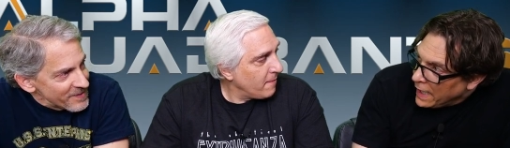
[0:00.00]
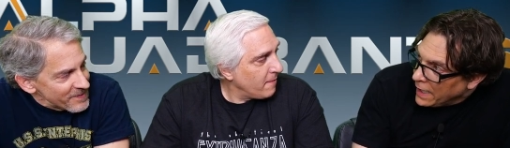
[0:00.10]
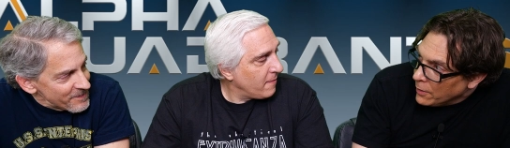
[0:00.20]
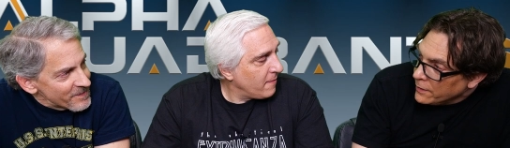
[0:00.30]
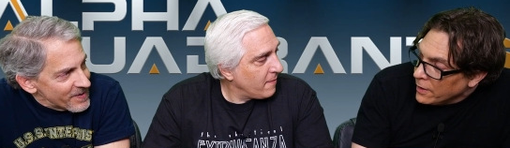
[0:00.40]

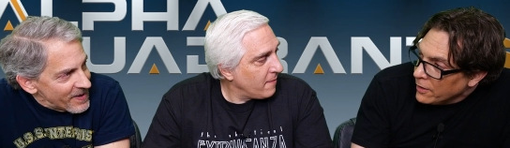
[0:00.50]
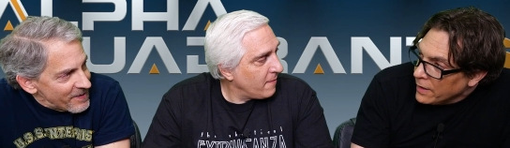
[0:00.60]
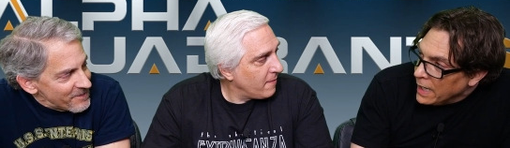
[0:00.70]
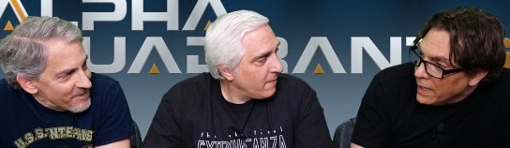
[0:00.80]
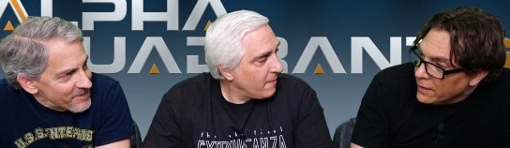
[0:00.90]
Speaker 1: out there, yeah.
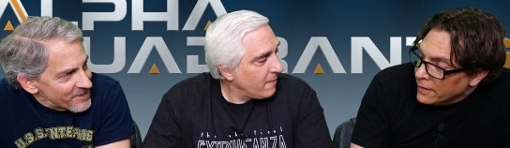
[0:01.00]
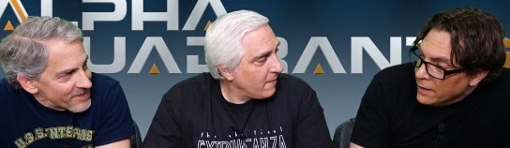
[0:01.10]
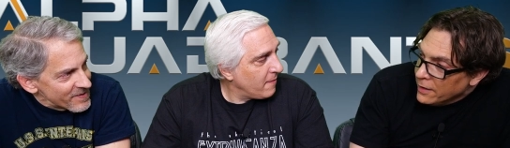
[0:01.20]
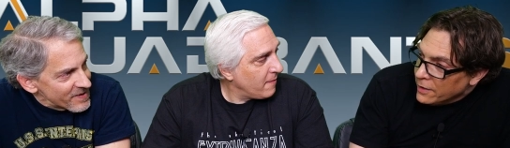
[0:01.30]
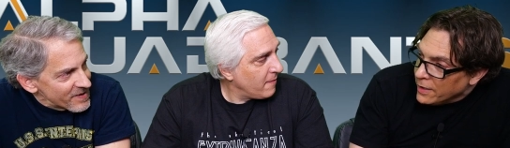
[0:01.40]
and
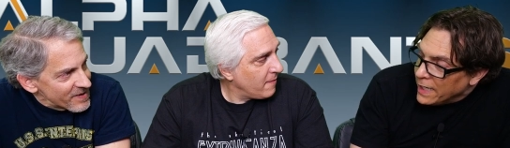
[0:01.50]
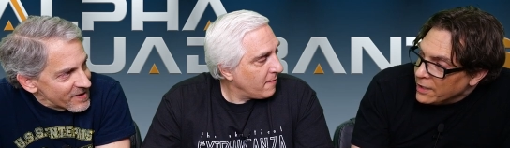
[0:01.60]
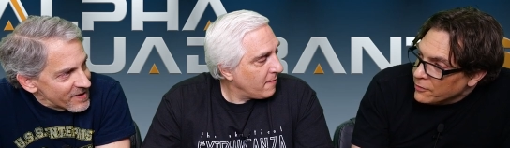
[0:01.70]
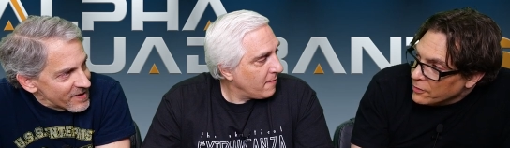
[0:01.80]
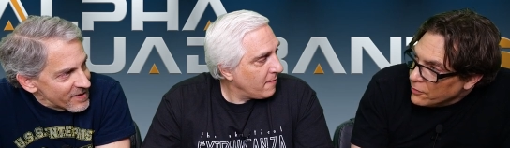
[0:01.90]
you, know, you get
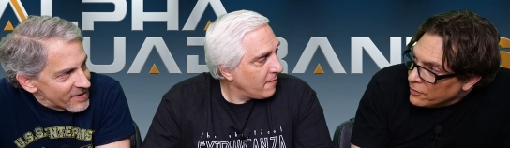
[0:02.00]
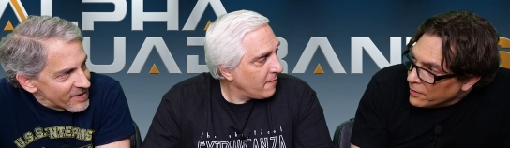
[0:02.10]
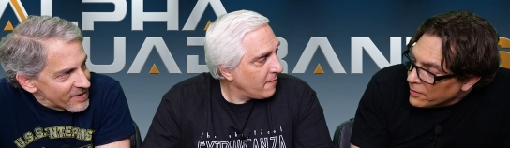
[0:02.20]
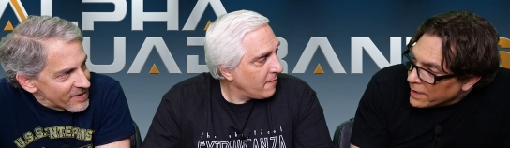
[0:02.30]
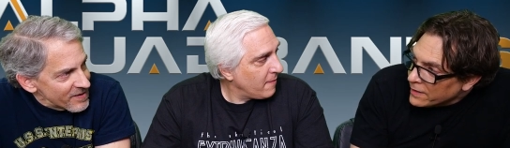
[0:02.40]
introduced to
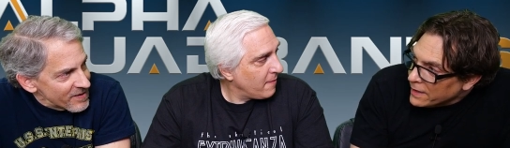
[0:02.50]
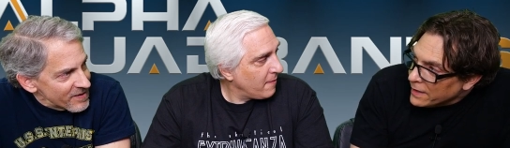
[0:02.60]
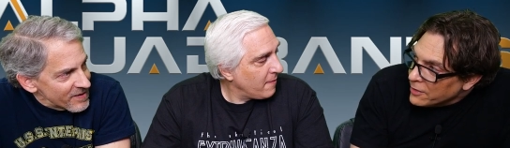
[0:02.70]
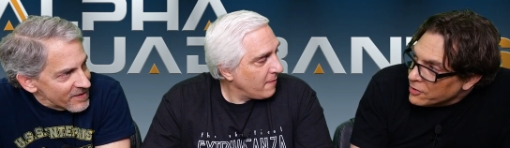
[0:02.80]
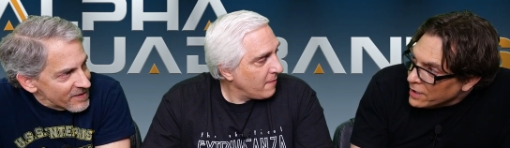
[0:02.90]
like the
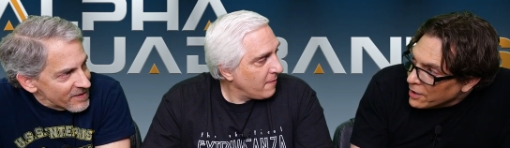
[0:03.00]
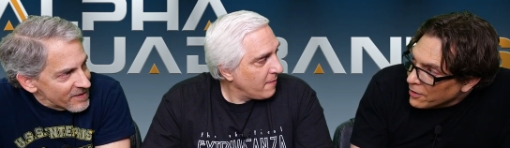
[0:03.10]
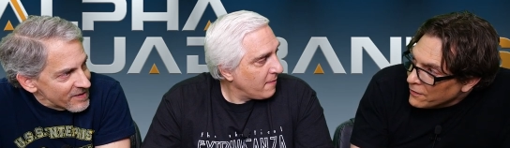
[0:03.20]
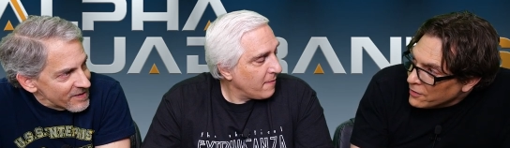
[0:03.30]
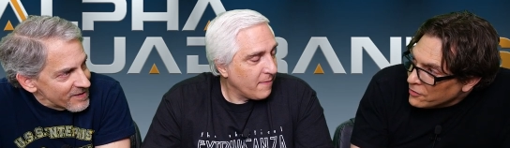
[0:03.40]
engineer of
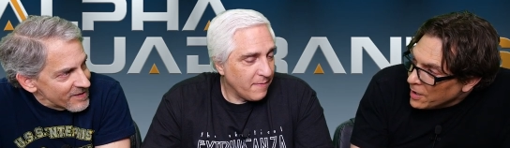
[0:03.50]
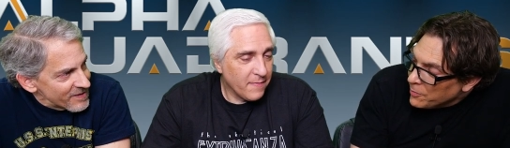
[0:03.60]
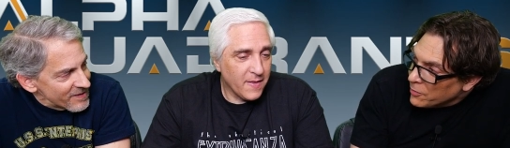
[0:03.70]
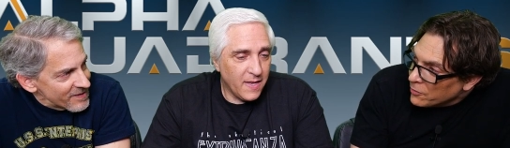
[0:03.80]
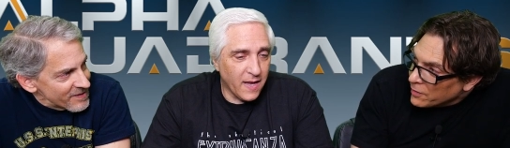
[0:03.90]
the ship,
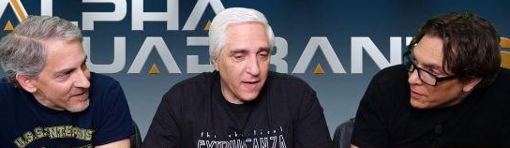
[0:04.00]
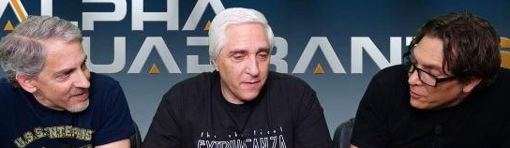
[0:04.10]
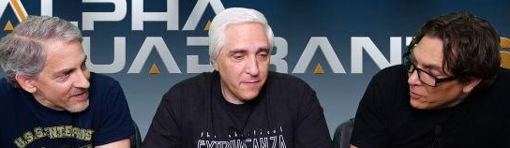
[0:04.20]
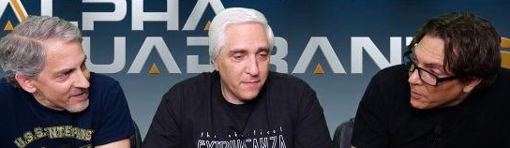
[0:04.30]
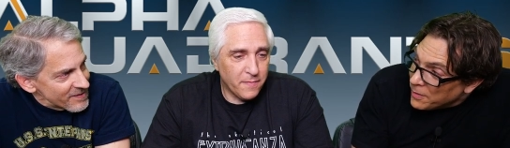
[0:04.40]
who's yeah. really cool.
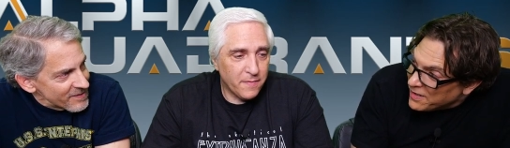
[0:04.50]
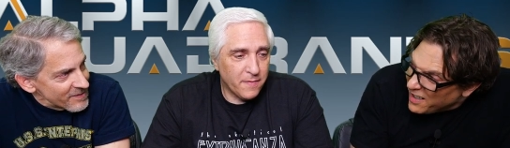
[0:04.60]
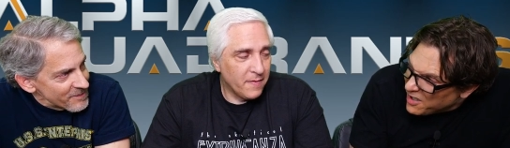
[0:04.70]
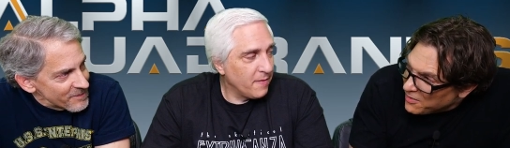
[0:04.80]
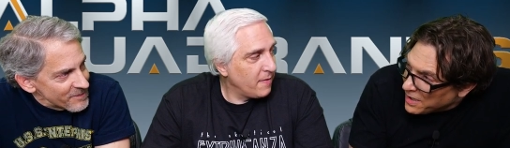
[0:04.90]
You want me to tell
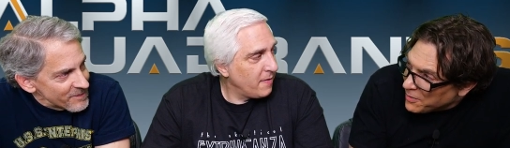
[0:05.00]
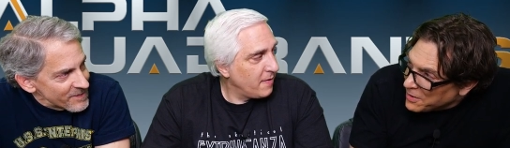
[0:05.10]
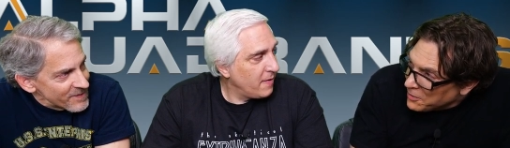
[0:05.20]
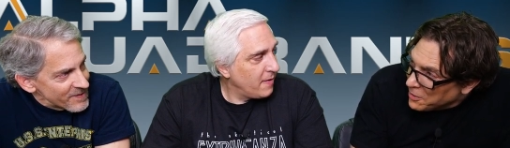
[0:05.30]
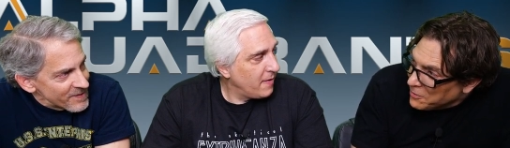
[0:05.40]
you like what you
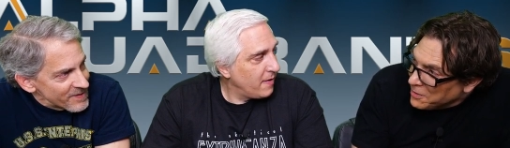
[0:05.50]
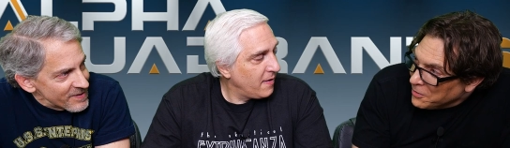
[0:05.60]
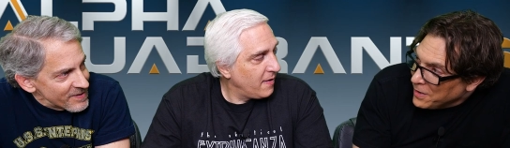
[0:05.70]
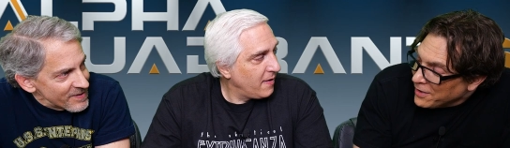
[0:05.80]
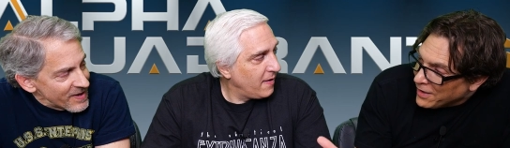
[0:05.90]
learn real
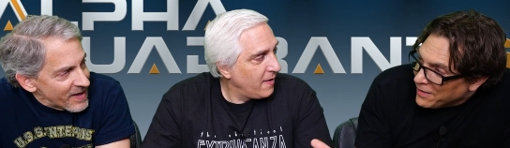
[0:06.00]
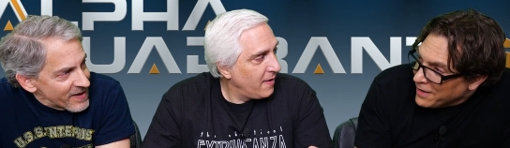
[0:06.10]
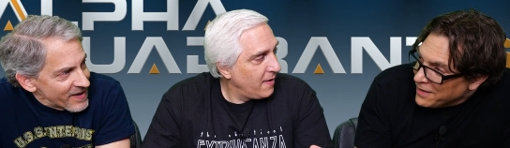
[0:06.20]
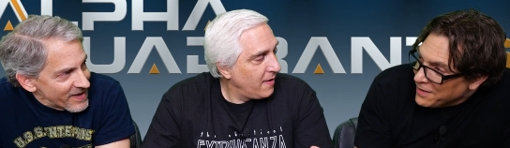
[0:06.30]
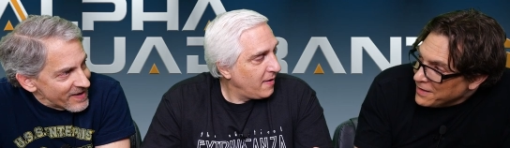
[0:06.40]
quick? yeah, I, yeah,
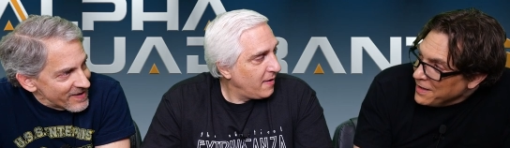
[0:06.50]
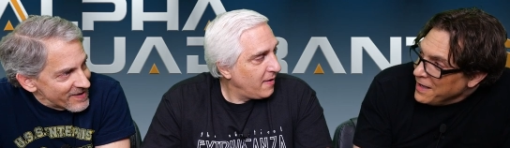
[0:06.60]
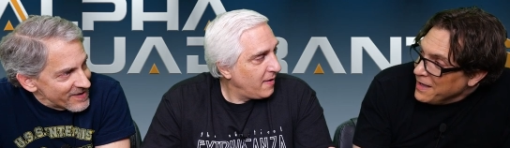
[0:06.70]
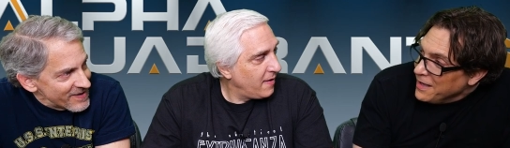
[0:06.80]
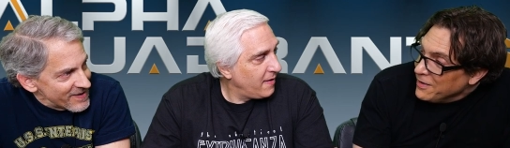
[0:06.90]
yeah.
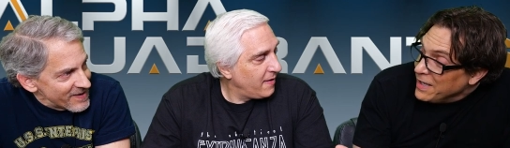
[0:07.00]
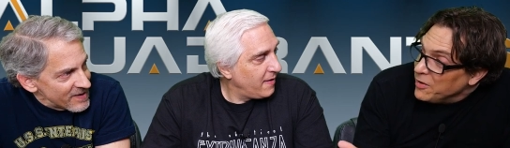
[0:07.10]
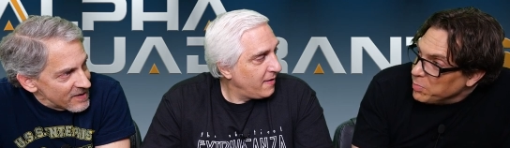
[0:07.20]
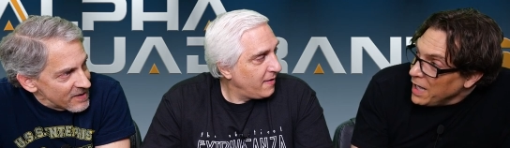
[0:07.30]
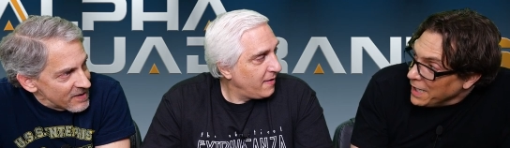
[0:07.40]
He's
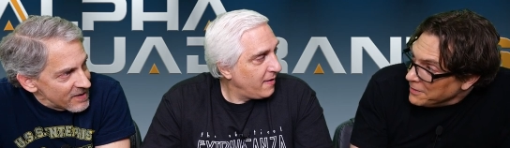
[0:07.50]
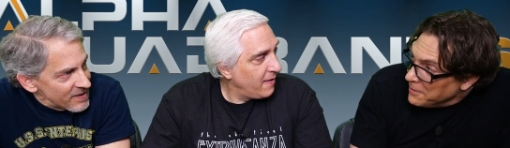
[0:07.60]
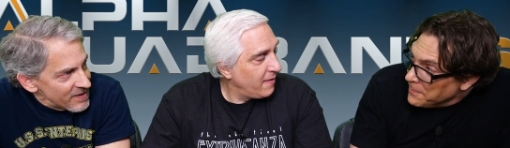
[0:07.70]
blind.